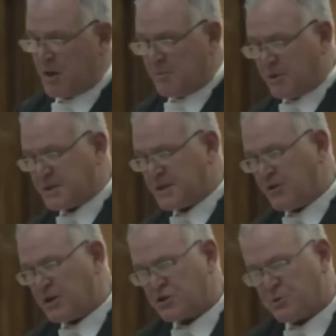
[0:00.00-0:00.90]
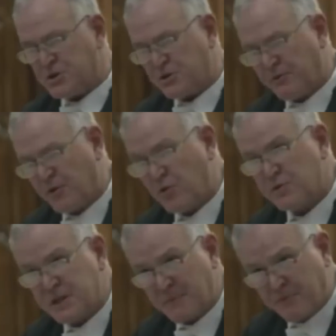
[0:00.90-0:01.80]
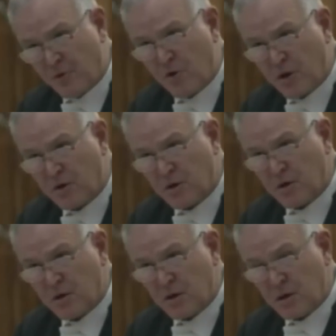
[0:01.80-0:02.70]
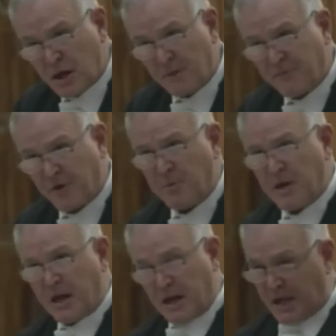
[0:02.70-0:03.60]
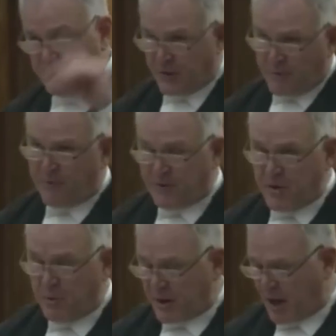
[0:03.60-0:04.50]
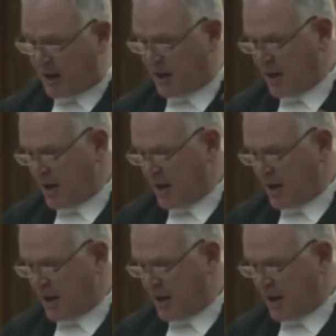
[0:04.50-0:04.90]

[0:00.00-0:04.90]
but so does question of law in sub 4 come from, and that's from 319.